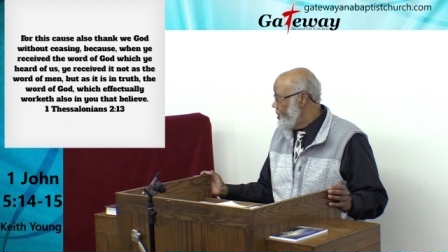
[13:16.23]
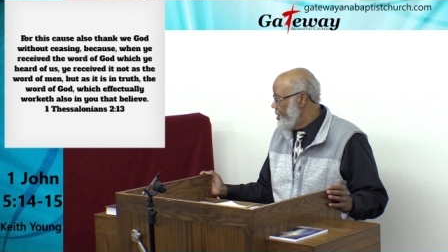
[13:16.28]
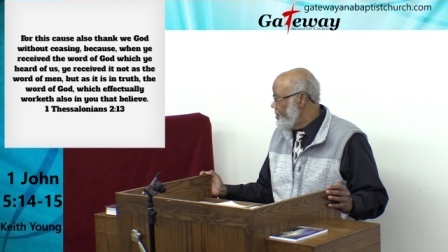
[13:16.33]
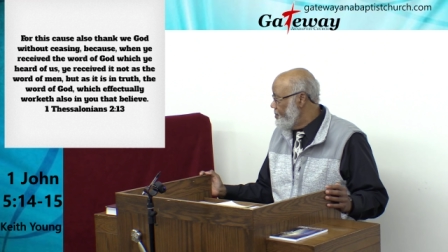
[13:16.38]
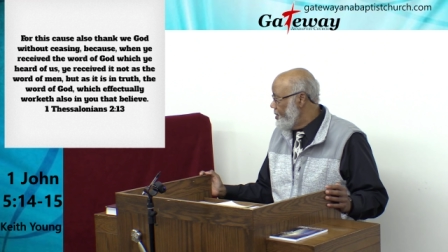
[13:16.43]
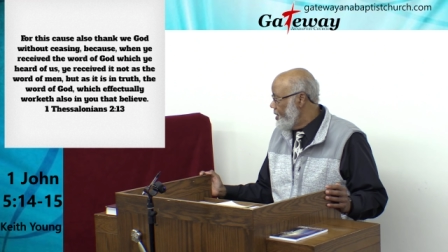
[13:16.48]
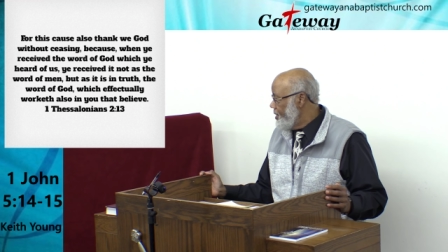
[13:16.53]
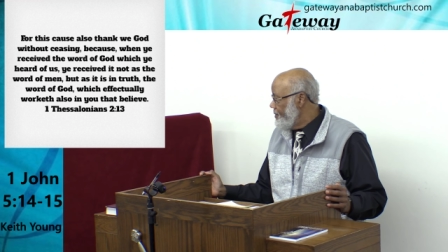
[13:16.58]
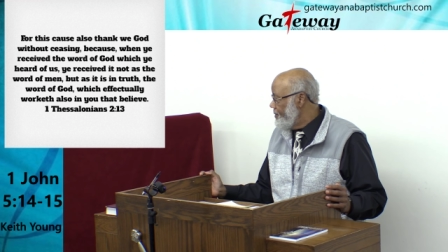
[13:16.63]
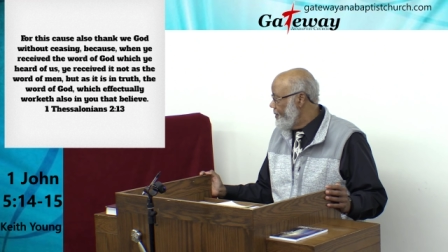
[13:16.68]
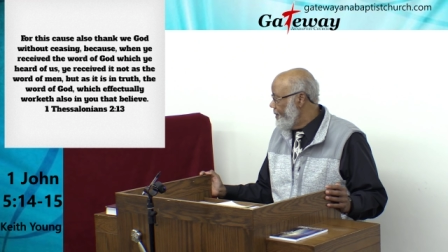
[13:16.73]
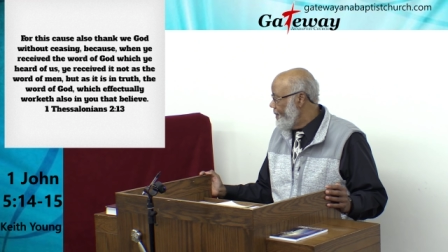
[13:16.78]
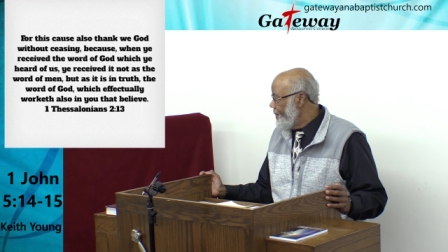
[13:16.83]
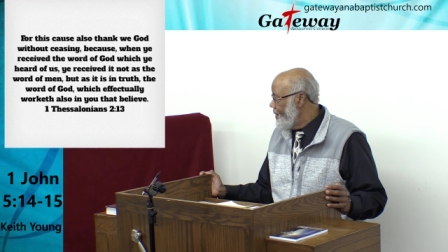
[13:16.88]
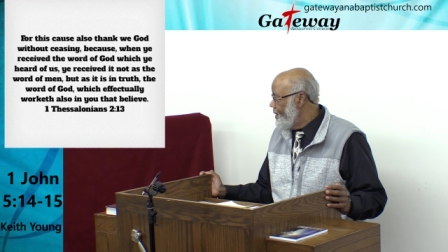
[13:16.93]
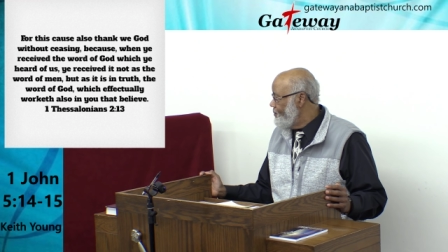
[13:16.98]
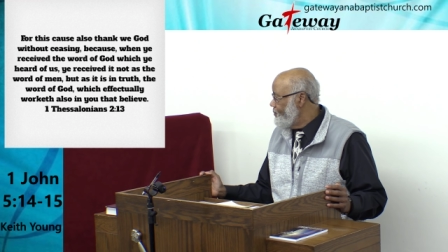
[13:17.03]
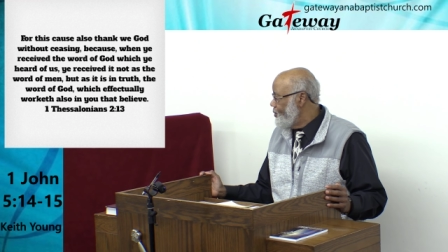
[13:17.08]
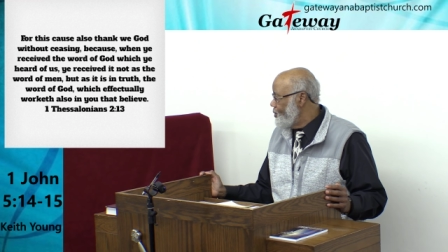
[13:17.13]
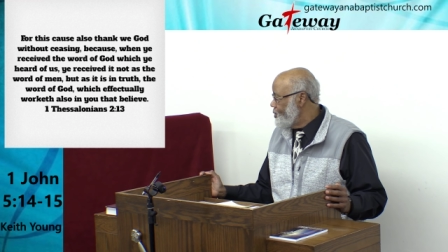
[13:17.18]
amen, mm
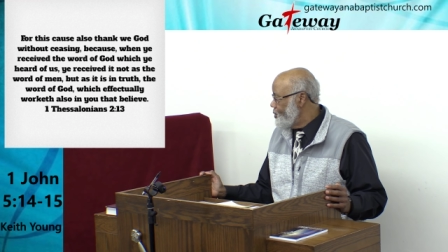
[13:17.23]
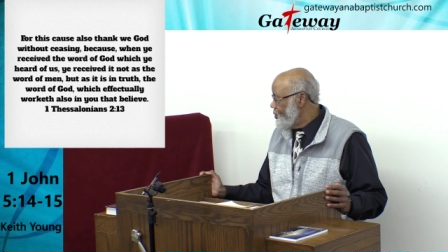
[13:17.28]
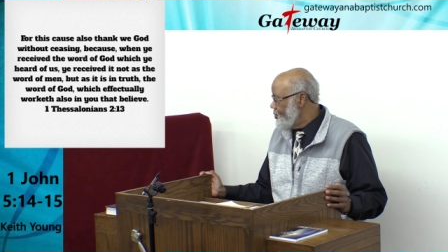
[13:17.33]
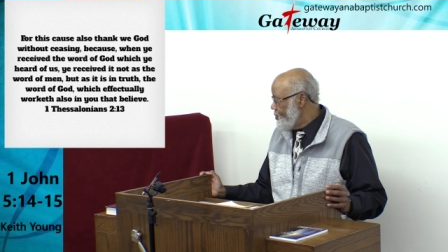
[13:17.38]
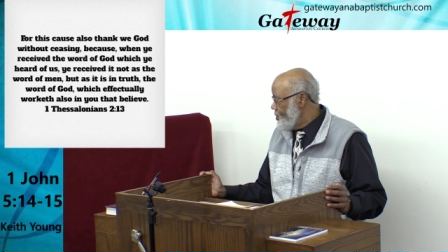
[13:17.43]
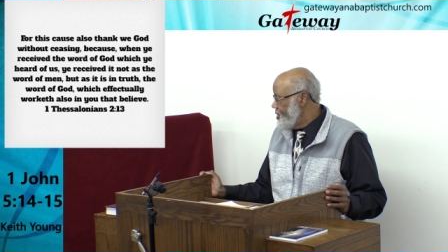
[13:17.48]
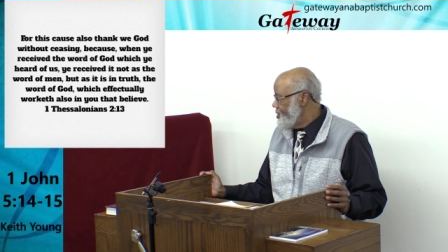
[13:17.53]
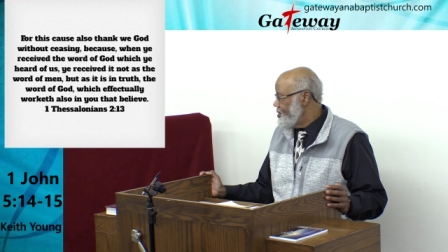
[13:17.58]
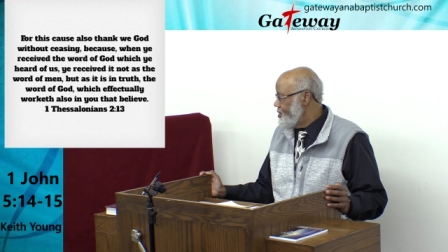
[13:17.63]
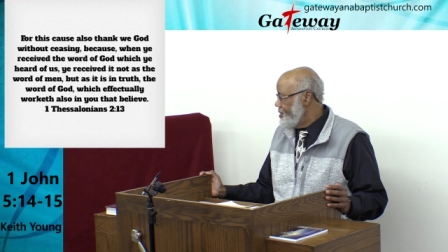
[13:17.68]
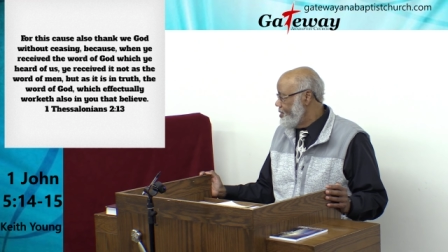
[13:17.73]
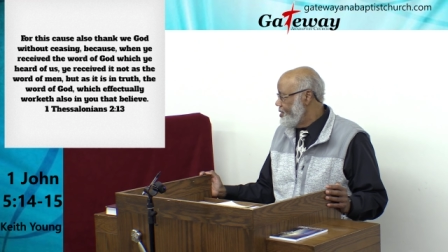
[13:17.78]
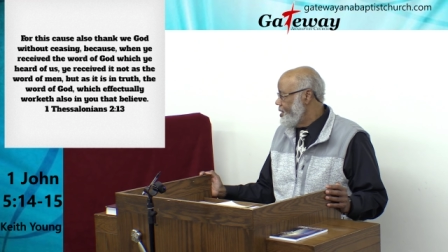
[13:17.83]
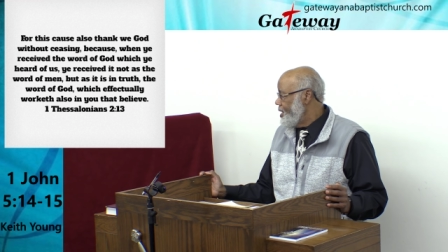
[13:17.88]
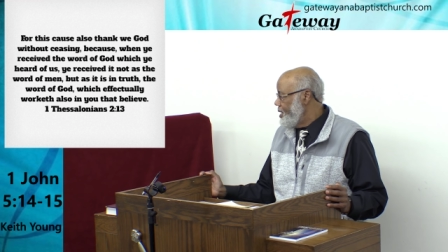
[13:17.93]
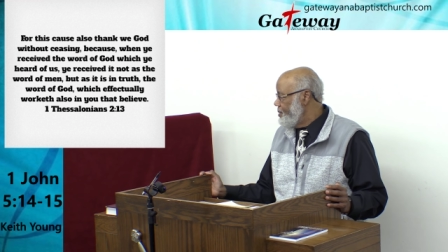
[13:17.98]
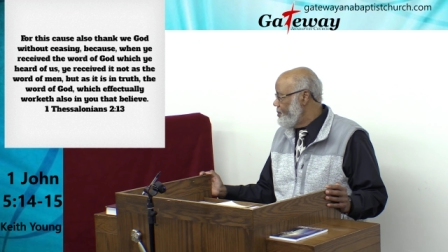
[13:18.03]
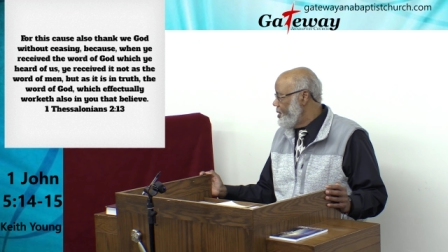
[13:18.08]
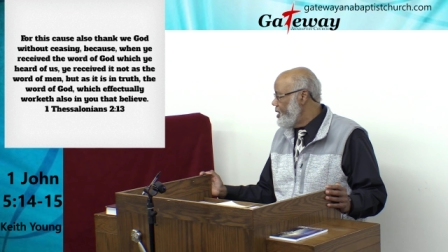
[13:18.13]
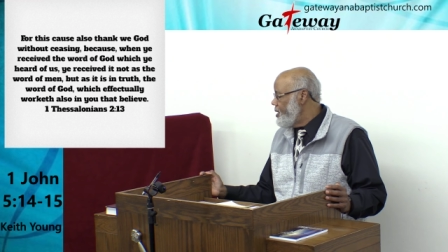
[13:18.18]
-hmm. for the Christian,
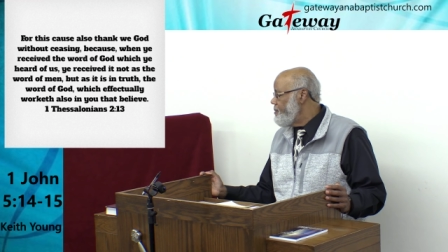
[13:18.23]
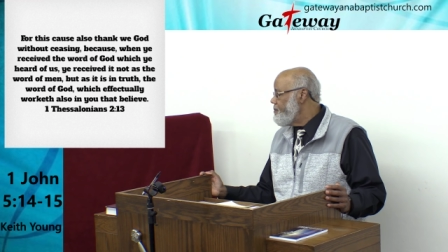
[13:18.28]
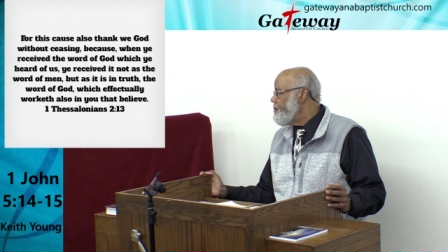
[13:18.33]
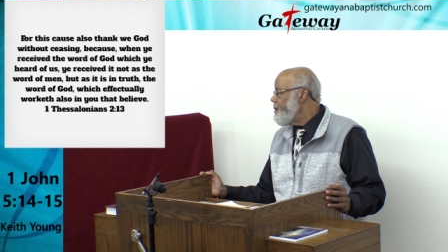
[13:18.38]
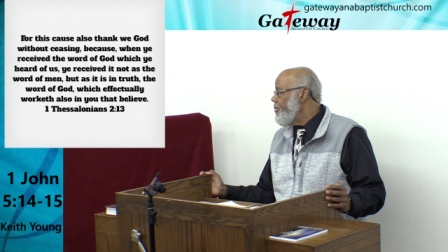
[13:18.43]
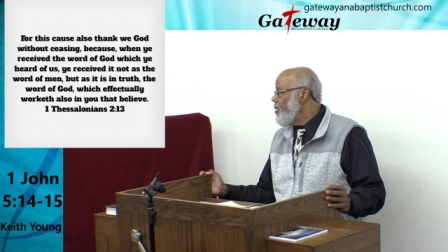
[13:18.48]
amen.